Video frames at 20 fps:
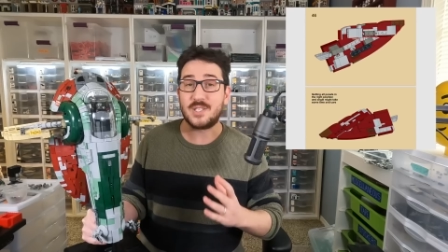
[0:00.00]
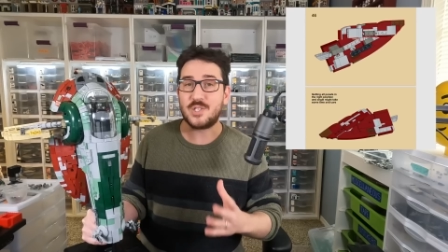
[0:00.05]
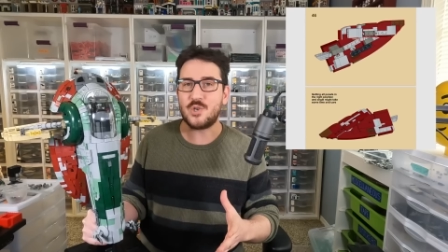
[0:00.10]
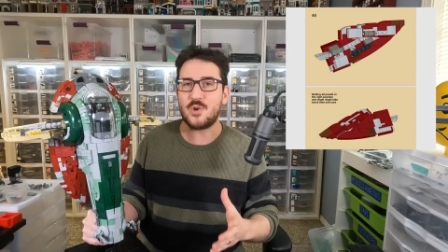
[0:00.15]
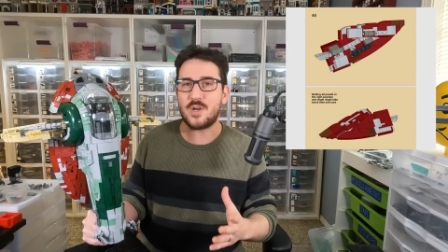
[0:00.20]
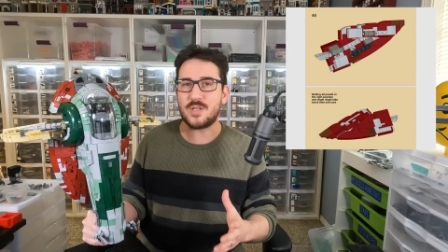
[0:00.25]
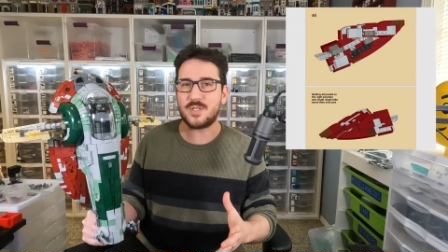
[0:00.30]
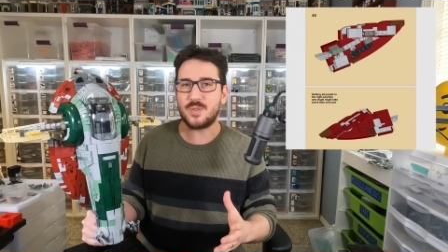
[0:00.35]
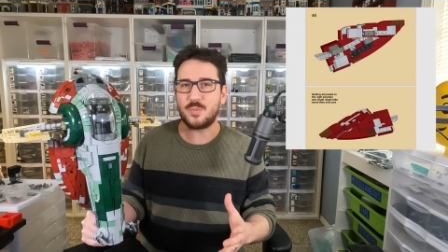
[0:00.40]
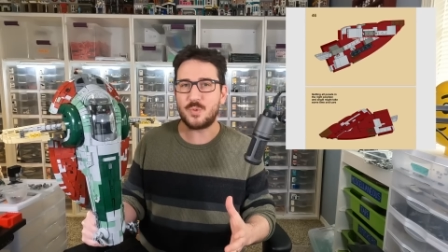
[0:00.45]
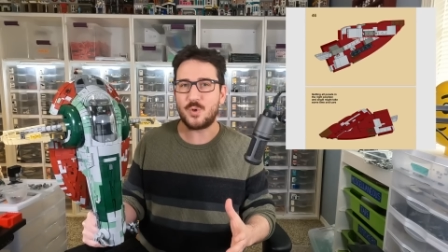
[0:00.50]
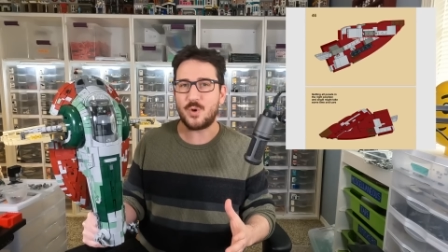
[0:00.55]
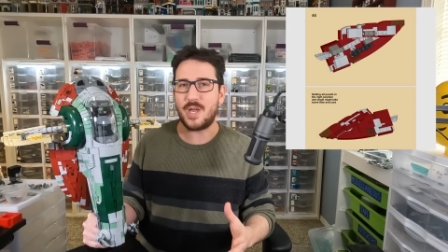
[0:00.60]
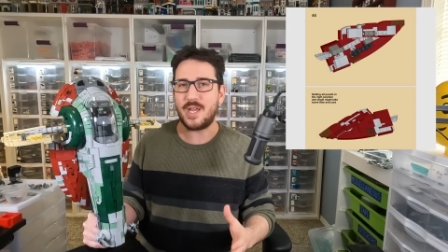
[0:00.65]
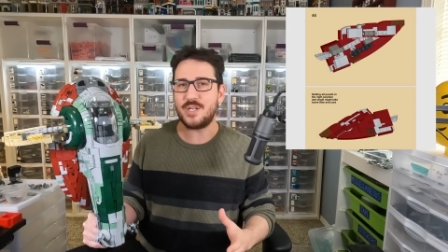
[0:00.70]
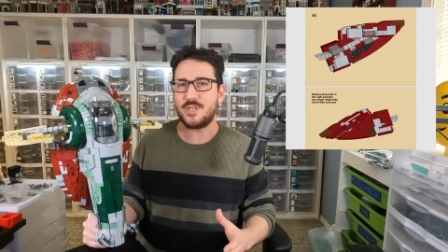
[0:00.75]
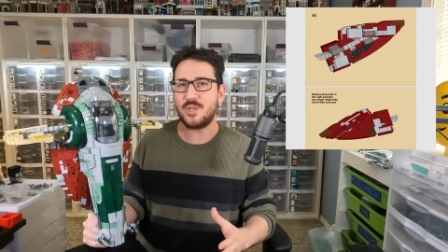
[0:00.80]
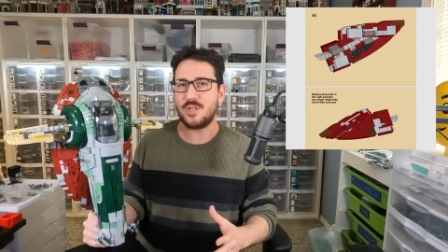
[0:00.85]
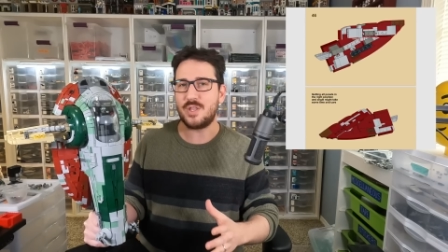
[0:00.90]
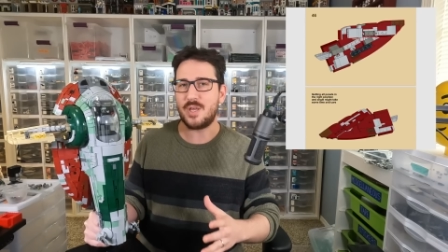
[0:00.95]
It's an awesome
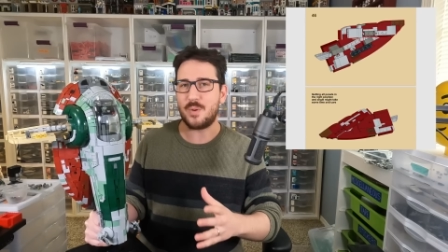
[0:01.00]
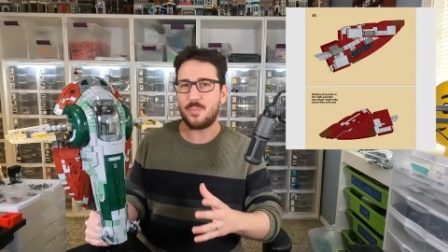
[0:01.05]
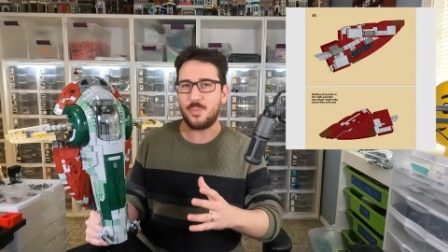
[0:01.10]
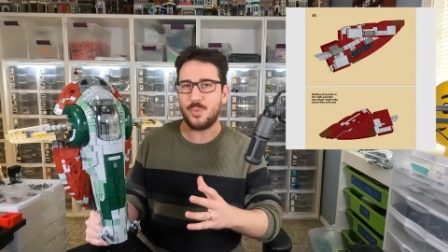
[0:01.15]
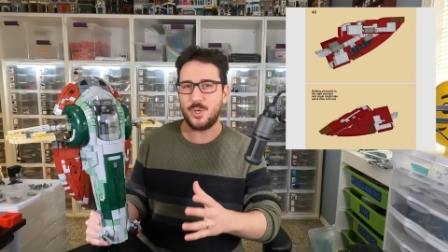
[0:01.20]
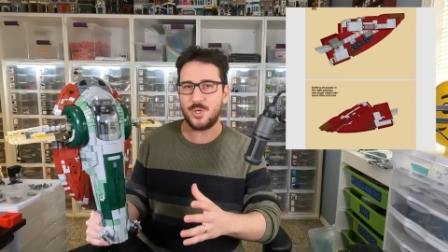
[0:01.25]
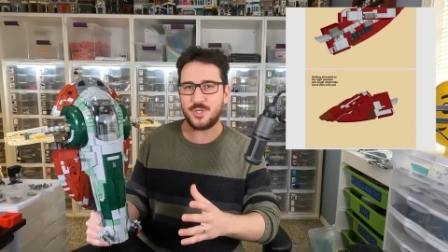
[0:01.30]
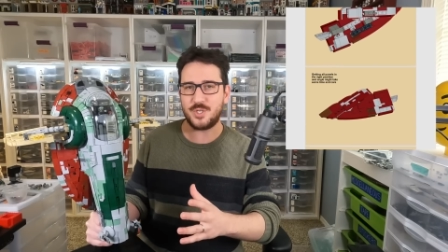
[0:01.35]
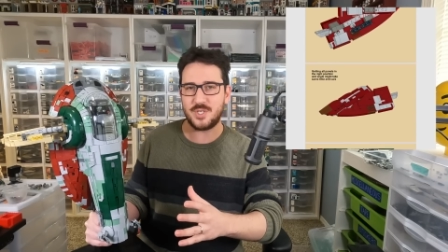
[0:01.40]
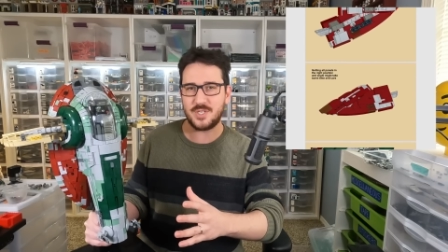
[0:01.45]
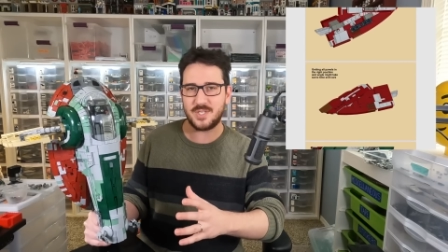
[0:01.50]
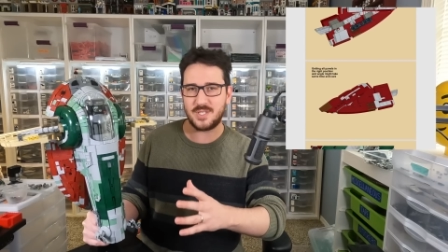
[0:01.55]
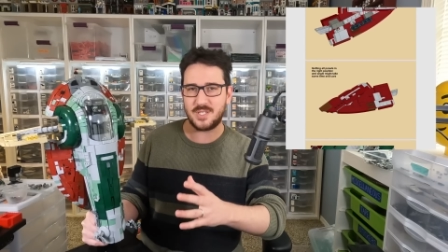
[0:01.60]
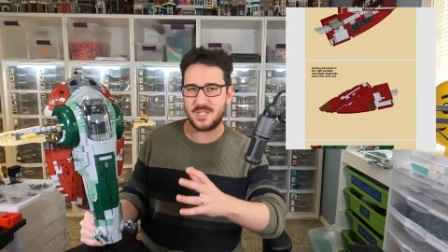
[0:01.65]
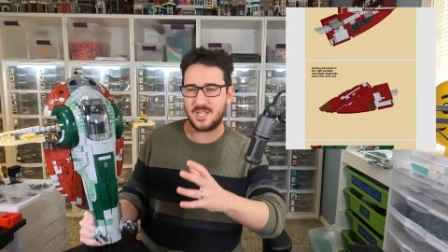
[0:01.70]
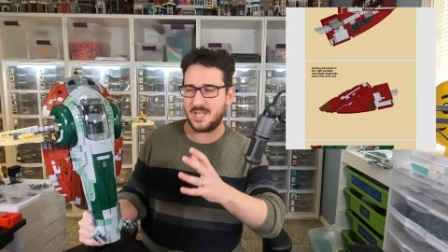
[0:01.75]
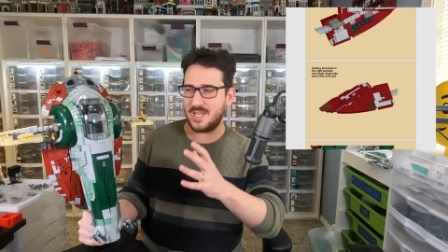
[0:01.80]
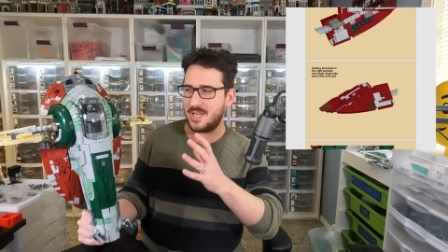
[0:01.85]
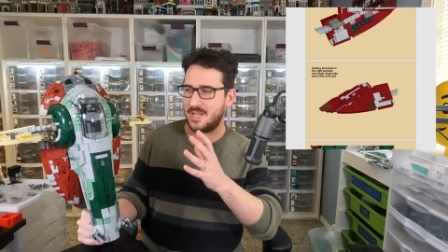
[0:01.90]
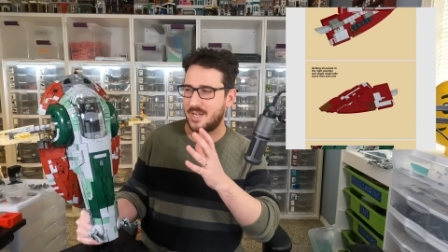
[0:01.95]
creation that
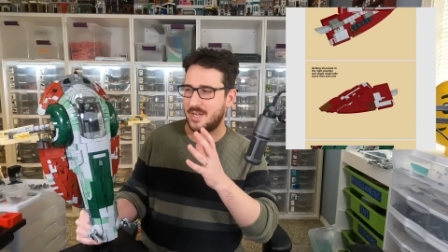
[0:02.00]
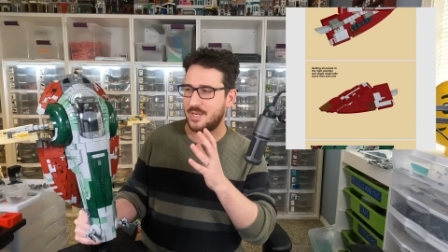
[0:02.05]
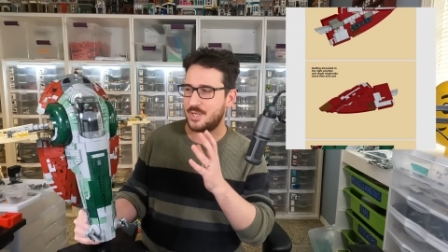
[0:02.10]
pushes the